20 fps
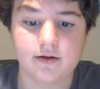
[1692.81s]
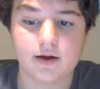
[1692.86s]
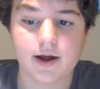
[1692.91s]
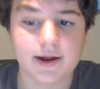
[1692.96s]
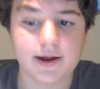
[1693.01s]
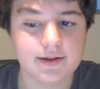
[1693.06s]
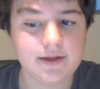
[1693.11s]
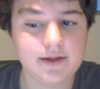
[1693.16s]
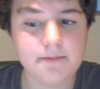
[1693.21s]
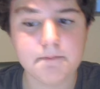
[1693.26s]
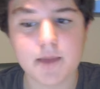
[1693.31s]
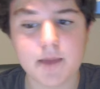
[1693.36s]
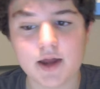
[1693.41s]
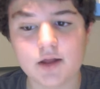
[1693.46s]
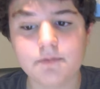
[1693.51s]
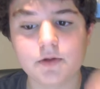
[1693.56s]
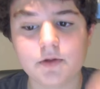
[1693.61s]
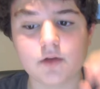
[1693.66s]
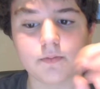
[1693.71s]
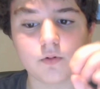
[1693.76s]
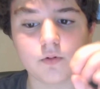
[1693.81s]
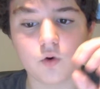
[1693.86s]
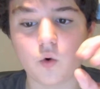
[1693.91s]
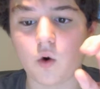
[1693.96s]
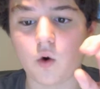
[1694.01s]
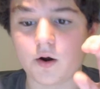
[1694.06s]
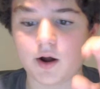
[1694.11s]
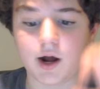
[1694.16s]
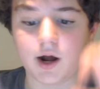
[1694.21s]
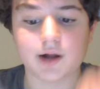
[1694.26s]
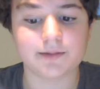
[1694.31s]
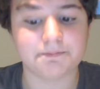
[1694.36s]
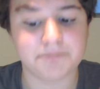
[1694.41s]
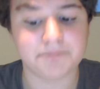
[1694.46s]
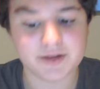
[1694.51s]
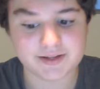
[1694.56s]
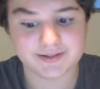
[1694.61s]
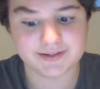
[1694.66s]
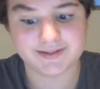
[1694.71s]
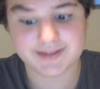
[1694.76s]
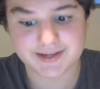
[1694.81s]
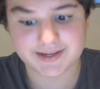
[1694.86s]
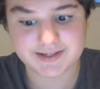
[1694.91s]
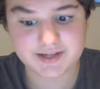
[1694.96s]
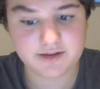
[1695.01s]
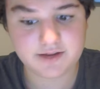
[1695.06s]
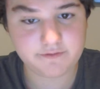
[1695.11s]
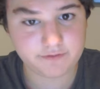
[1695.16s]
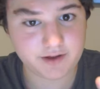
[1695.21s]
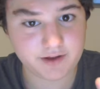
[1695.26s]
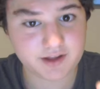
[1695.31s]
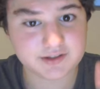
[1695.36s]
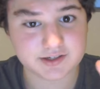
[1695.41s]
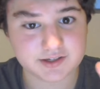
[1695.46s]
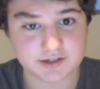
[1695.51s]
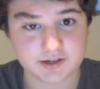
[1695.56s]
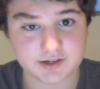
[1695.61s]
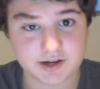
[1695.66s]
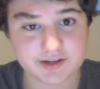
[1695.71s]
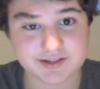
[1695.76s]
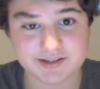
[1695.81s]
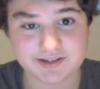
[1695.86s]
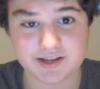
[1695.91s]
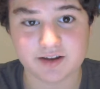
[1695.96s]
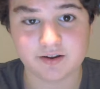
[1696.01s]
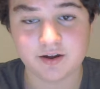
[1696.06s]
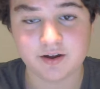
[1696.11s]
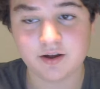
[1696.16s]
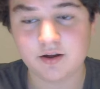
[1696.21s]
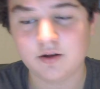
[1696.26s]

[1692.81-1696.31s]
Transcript: I think many people who are not big Disney fans like us think,